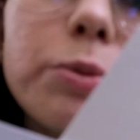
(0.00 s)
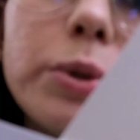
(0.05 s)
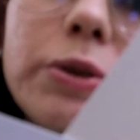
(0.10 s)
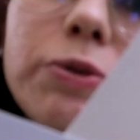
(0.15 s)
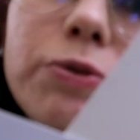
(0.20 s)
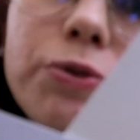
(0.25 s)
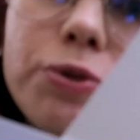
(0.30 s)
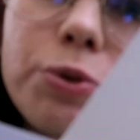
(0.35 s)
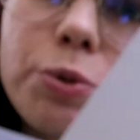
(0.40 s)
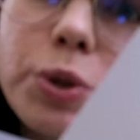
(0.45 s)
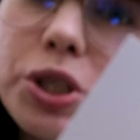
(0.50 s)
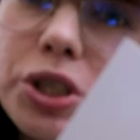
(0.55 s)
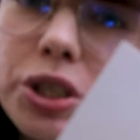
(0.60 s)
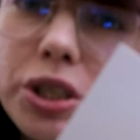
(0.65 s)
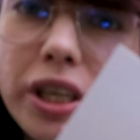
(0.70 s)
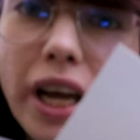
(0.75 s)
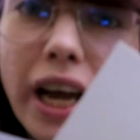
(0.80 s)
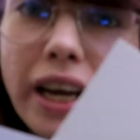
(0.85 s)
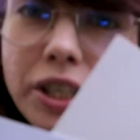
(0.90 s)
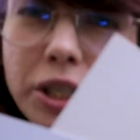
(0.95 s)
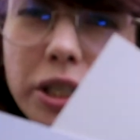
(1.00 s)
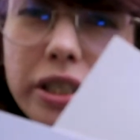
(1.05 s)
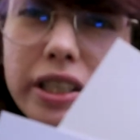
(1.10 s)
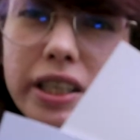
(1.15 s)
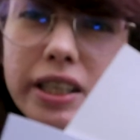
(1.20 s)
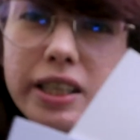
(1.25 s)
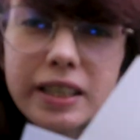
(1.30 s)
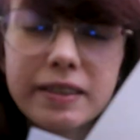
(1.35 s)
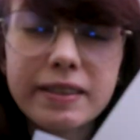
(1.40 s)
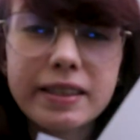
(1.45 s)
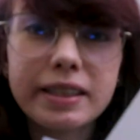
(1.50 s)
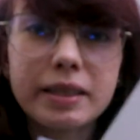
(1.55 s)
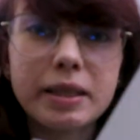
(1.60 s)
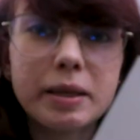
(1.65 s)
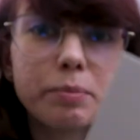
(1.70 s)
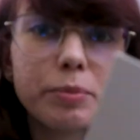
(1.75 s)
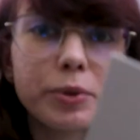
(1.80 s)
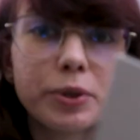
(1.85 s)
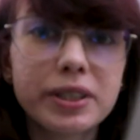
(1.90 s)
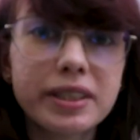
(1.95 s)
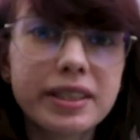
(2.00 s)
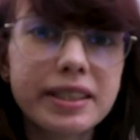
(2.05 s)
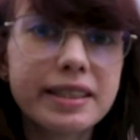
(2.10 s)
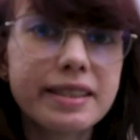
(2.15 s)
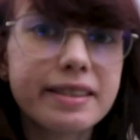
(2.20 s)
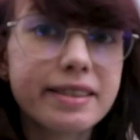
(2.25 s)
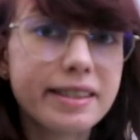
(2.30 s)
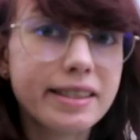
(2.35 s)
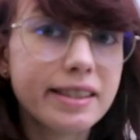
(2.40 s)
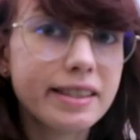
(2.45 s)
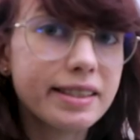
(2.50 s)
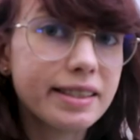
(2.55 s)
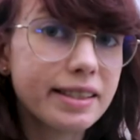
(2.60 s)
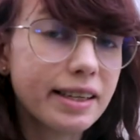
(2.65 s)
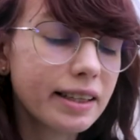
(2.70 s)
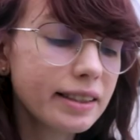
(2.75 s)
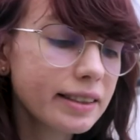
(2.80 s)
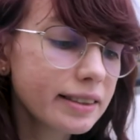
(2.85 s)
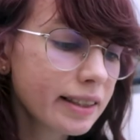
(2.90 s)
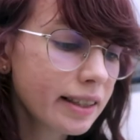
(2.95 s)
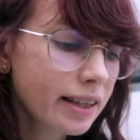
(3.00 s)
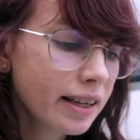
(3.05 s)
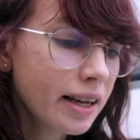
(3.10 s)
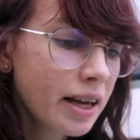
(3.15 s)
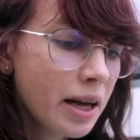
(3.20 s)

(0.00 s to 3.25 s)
with which actually gives a pretty result.